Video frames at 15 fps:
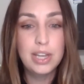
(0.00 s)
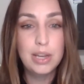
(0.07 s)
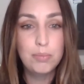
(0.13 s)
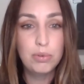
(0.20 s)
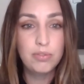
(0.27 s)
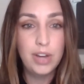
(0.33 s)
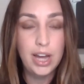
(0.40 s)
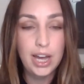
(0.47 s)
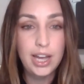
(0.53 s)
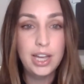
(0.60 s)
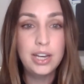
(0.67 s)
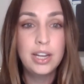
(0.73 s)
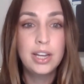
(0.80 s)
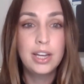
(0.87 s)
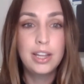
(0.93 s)
can provide
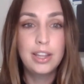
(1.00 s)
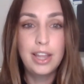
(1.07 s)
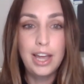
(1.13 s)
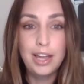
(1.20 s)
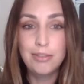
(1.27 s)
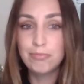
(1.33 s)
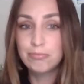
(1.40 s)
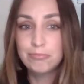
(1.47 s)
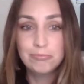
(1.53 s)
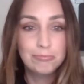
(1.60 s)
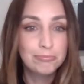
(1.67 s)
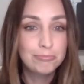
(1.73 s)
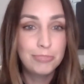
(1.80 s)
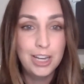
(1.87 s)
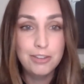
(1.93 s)
that
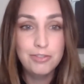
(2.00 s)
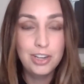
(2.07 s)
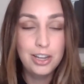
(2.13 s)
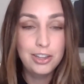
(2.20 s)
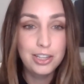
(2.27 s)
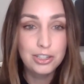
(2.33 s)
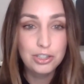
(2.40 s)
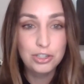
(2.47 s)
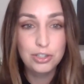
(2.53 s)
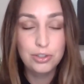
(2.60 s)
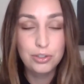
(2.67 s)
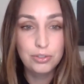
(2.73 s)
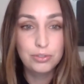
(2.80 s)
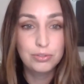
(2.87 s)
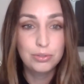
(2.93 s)
have nothing to
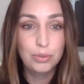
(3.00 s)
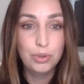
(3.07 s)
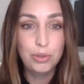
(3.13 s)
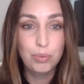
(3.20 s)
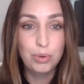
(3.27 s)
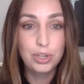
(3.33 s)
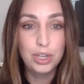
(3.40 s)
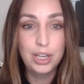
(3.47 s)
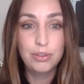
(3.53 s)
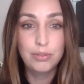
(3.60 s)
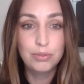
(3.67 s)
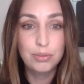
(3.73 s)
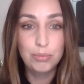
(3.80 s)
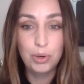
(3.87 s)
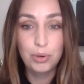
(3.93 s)
do with working
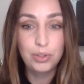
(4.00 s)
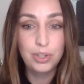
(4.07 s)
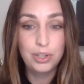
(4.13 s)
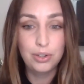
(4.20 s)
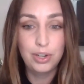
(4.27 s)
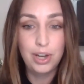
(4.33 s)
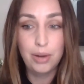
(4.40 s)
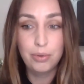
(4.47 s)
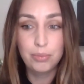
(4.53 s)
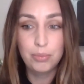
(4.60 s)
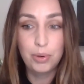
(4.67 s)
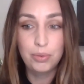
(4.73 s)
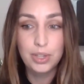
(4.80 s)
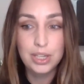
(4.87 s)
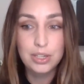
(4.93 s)
remotely or not
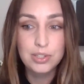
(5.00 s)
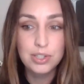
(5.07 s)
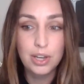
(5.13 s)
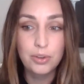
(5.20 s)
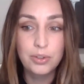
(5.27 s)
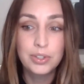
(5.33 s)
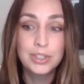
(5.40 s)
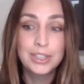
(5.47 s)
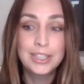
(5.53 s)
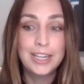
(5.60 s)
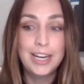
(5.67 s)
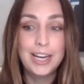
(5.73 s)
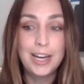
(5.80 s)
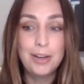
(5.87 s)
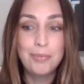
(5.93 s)
remotely. So
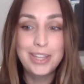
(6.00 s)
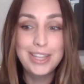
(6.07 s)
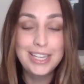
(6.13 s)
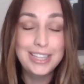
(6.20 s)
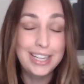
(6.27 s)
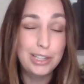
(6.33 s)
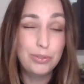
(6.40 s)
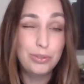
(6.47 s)
I think that can